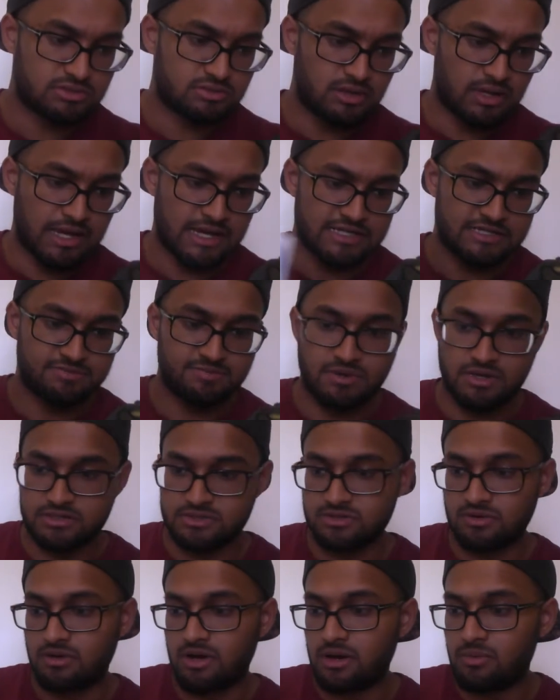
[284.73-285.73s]
an expert,
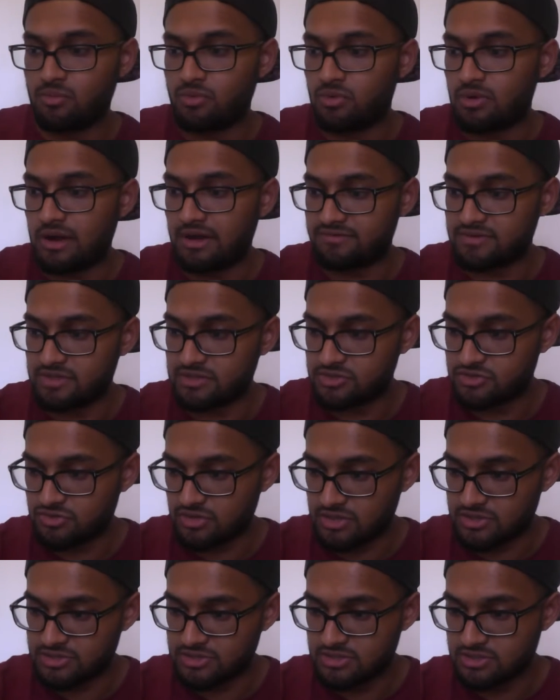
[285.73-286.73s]
so I will have the
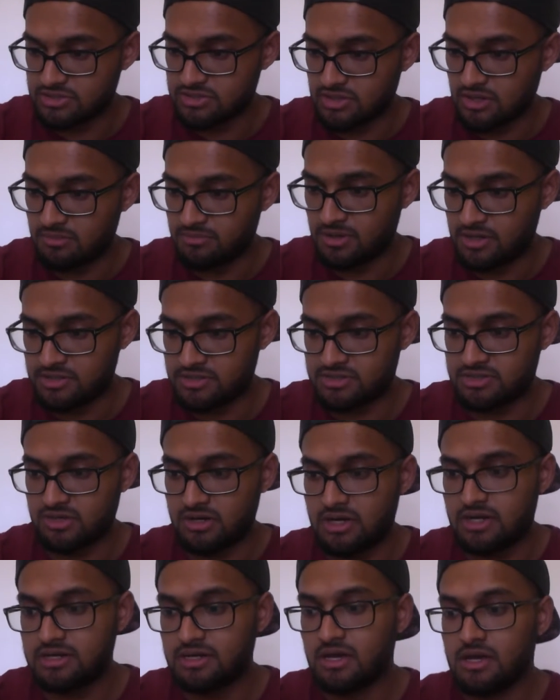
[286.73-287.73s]
instructions side by
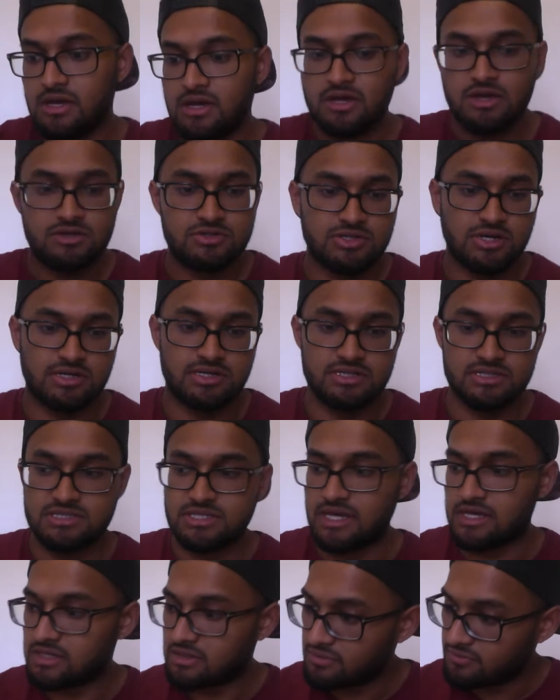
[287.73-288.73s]
side so I can
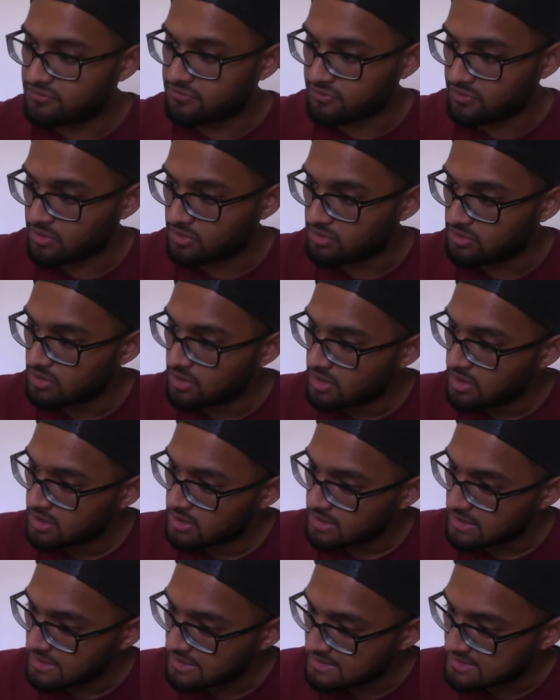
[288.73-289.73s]
take you through
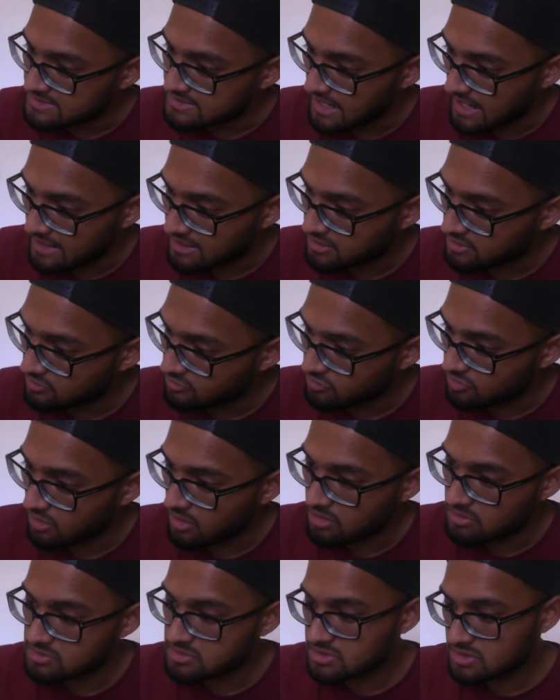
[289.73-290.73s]
exact
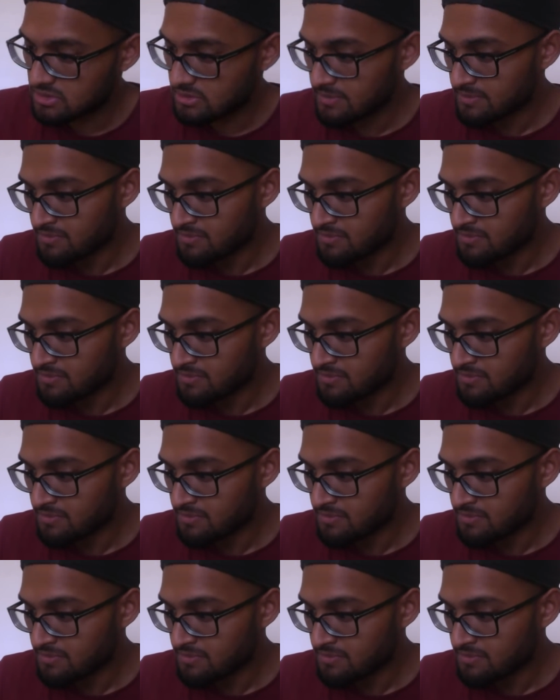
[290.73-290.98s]
controls.